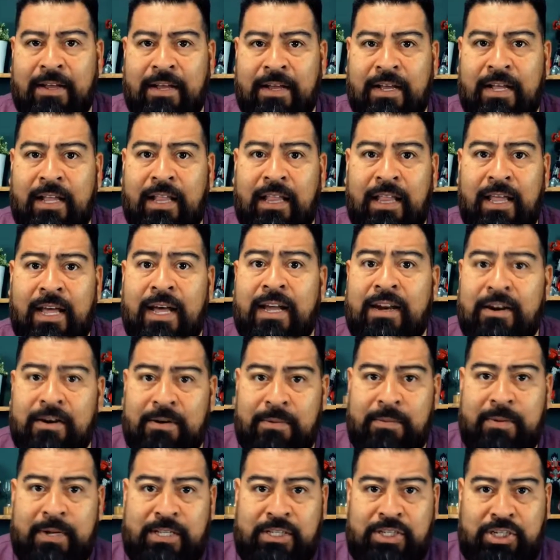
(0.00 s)

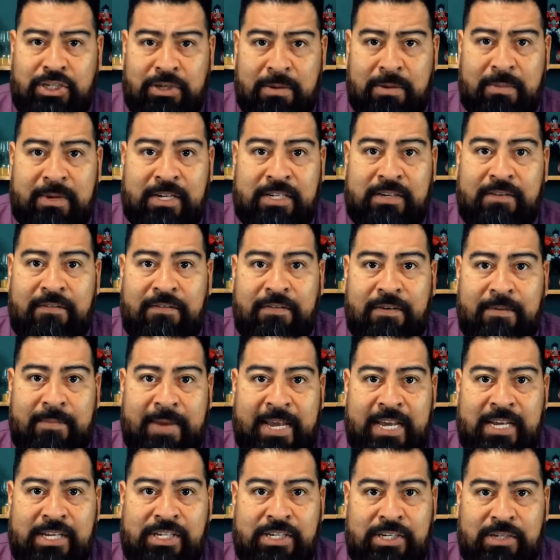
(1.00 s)
cluttered with so much
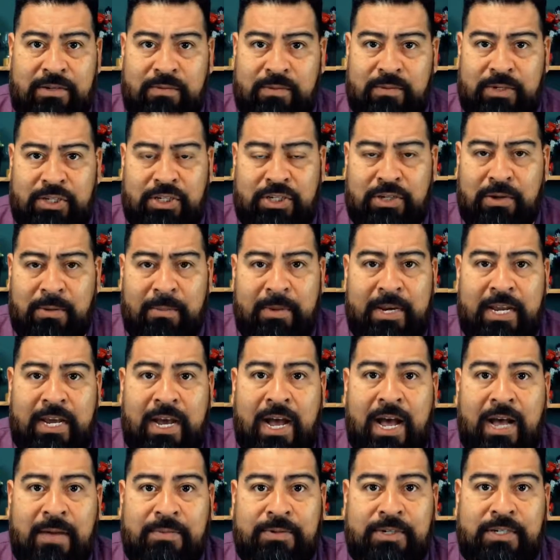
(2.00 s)
information, with so many
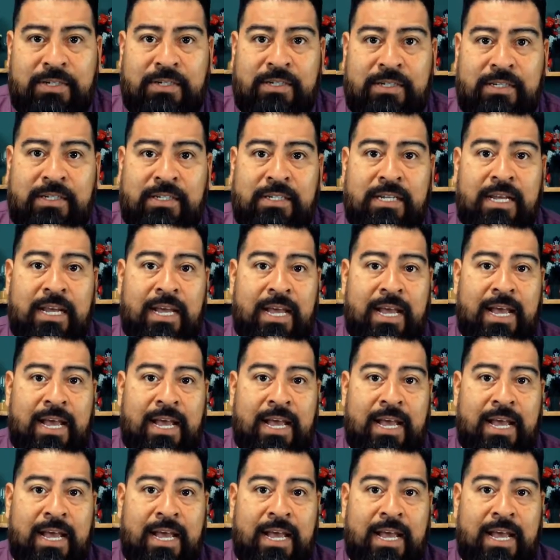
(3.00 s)
options.